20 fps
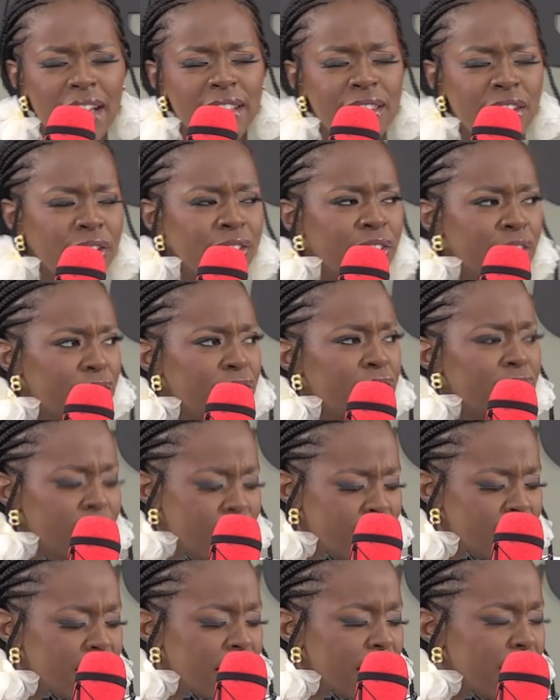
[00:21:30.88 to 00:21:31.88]
they're, they're
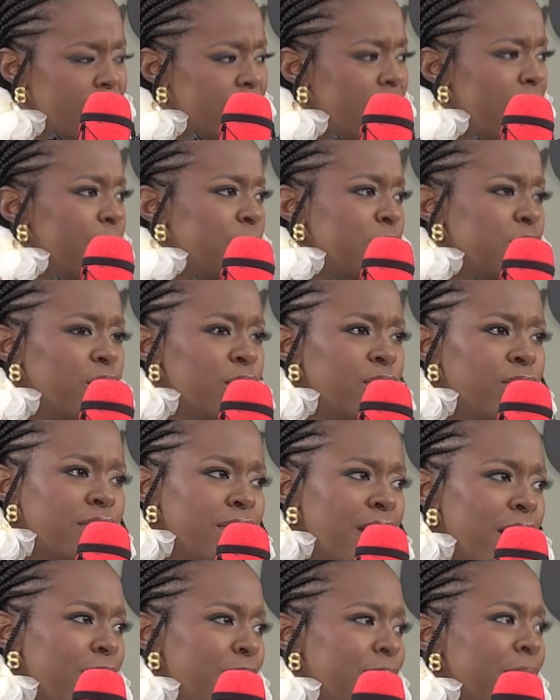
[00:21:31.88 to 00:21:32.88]
good sized episodes
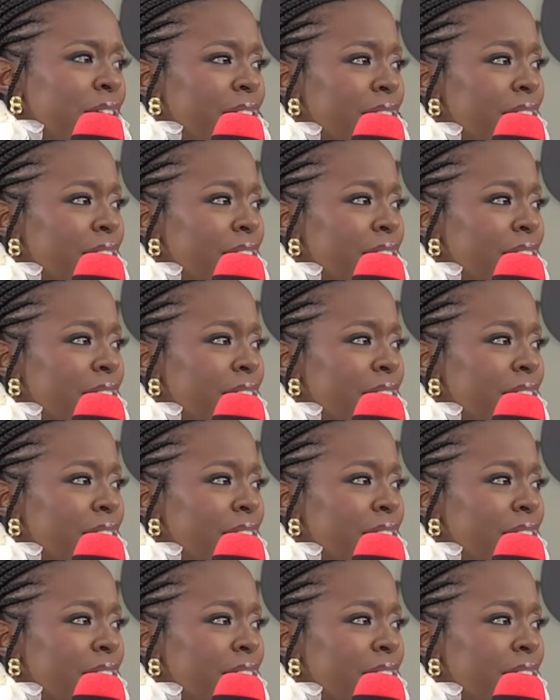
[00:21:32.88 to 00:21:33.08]
um